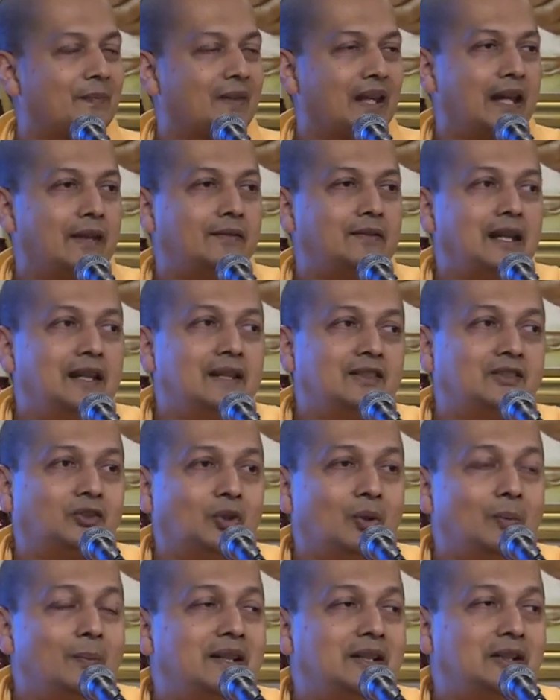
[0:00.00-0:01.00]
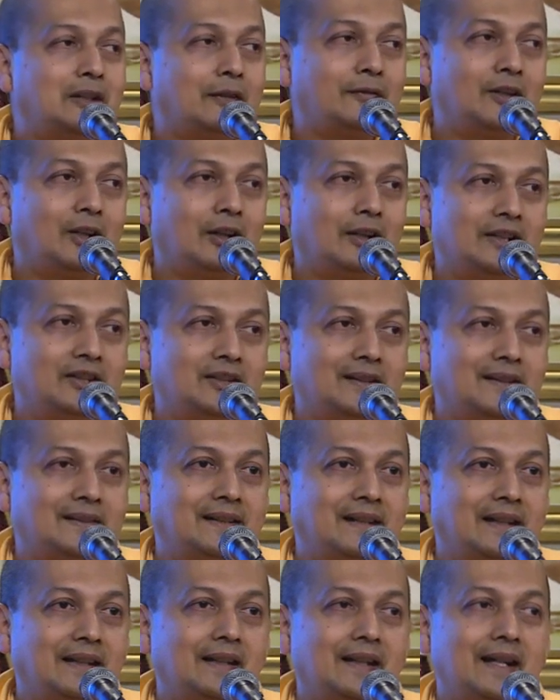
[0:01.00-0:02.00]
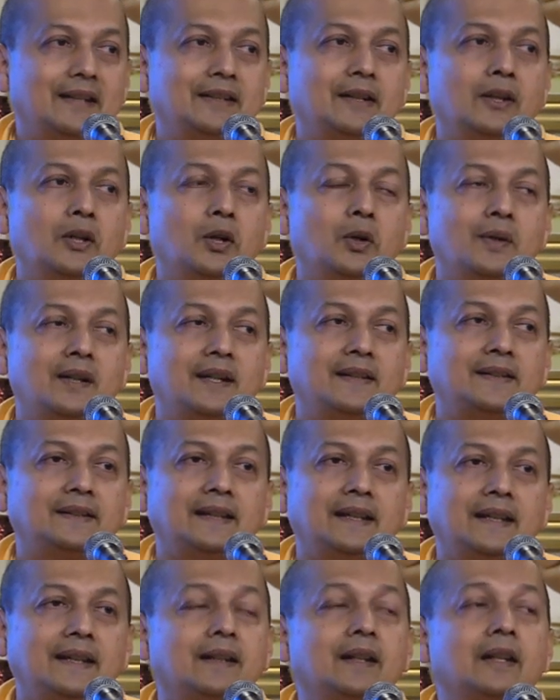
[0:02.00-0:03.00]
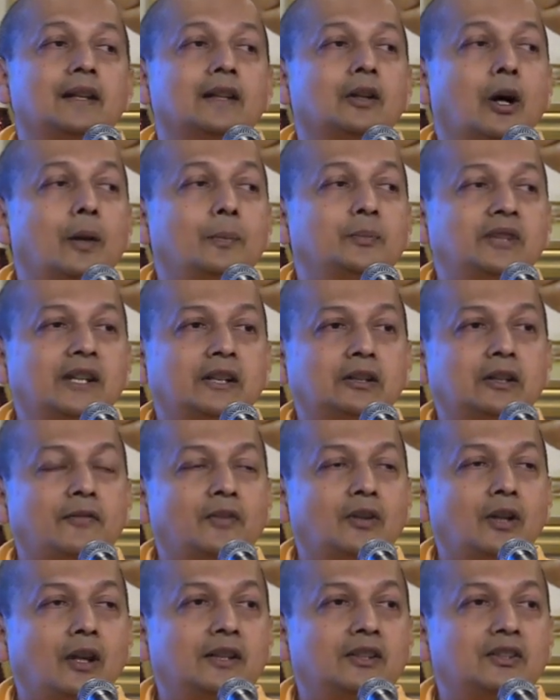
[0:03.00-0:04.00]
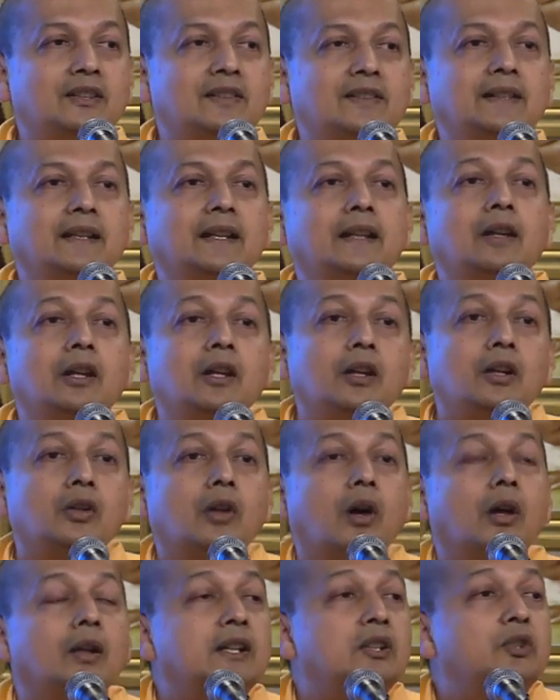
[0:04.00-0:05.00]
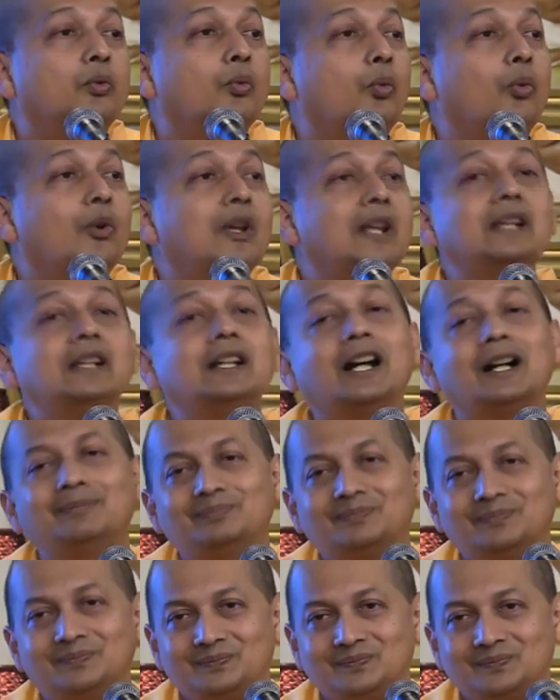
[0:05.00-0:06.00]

If the instrument of knowledge is there and the knower is there, object of knowledge is there, knowledge will come.